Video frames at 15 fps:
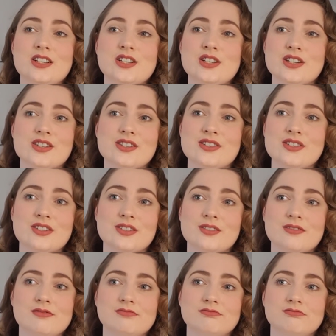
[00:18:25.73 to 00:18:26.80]
just
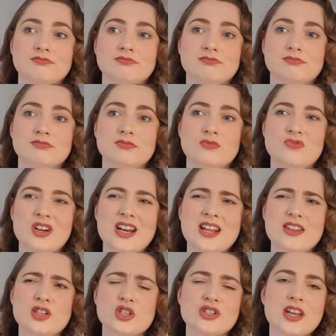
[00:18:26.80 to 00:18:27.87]

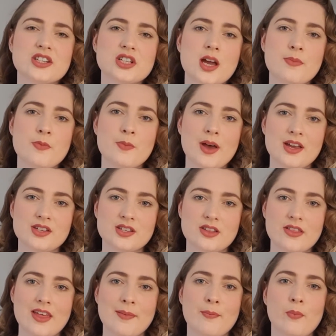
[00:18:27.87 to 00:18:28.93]
really, she's that type of person
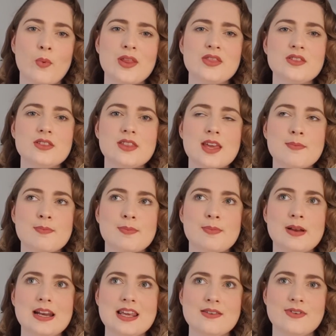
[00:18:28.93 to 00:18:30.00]
that when they
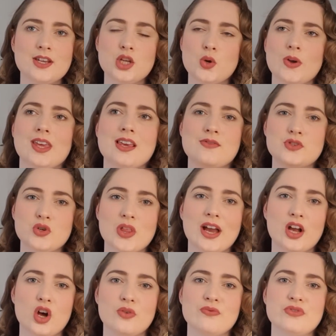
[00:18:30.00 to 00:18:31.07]
believe in you, it gives you that
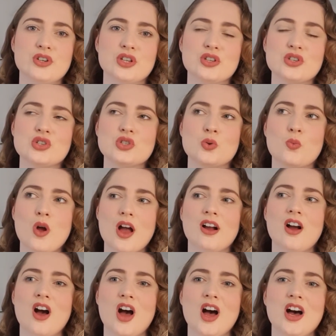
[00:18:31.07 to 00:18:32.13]
confidence to work
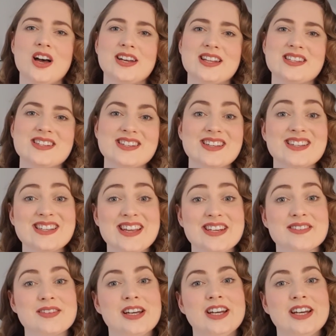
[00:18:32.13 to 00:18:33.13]
hard and to succeed.